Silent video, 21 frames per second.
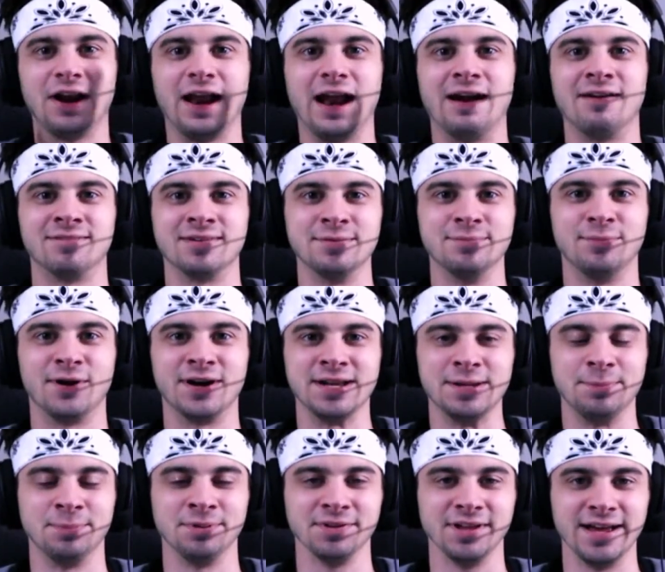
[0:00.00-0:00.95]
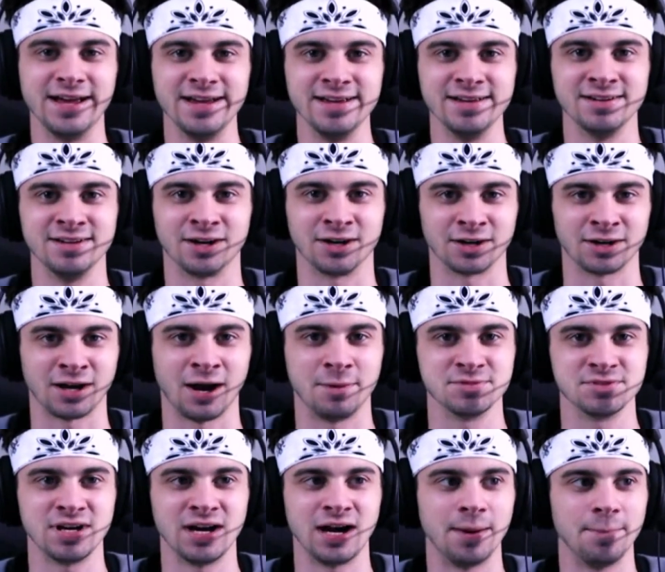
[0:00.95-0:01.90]
everybody
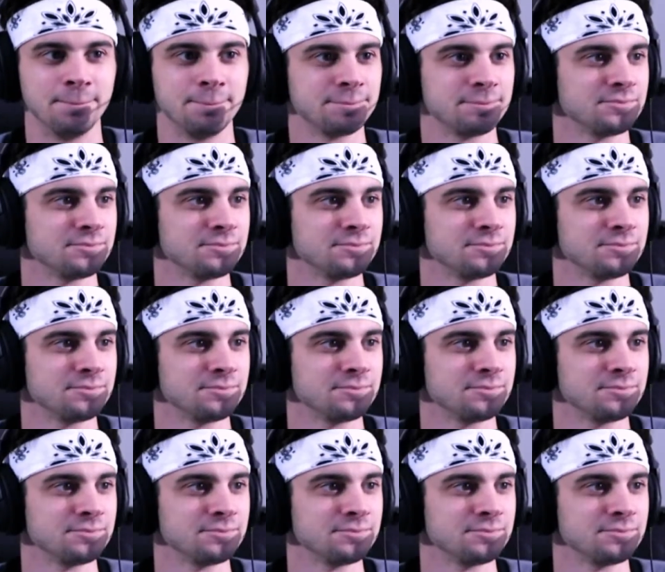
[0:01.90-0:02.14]
comes up.